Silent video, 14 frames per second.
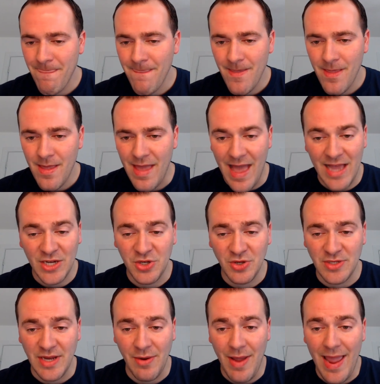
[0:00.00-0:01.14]
Astros
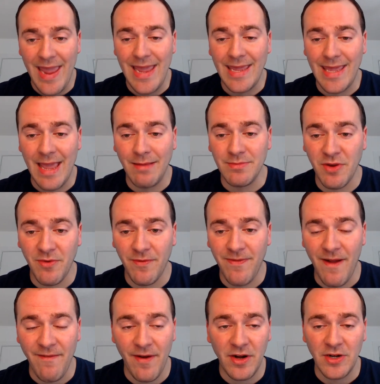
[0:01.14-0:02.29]
now 8 games over
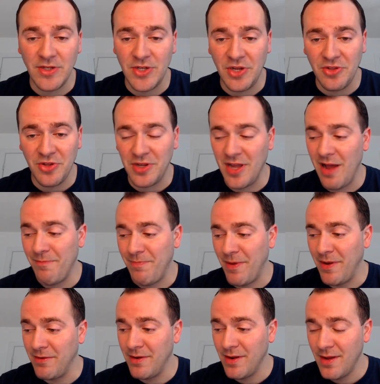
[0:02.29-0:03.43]
500. So you look up
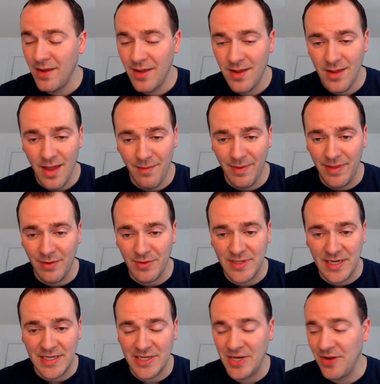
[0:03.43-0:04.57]
and, they were
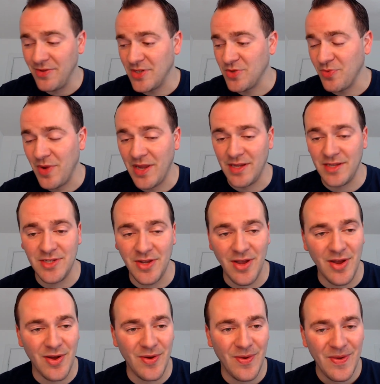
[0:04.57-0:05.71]
6-0 this week. So,
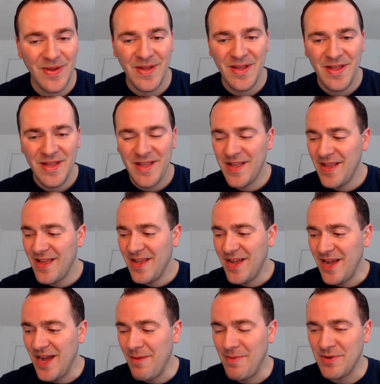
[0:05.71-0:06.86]

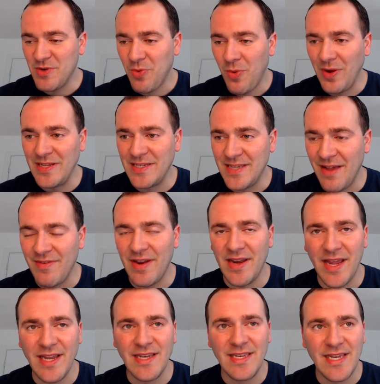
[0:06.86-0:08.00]
but
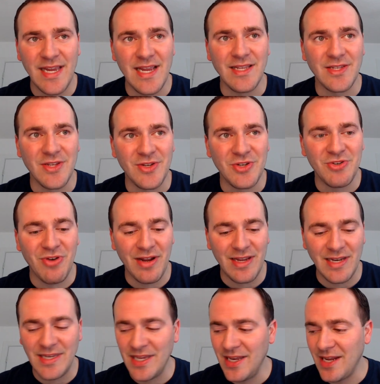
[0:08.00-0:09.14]
27-19. So just try to
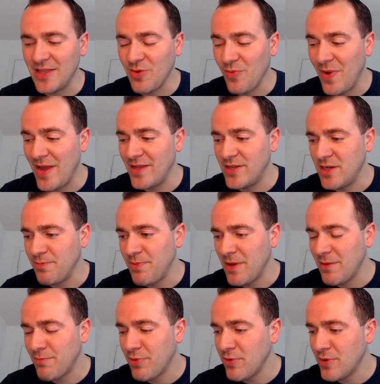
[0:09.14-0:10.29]
continue to get the wins. You play the
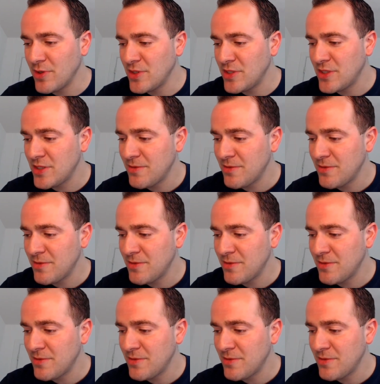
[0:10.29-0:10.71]
Brewers.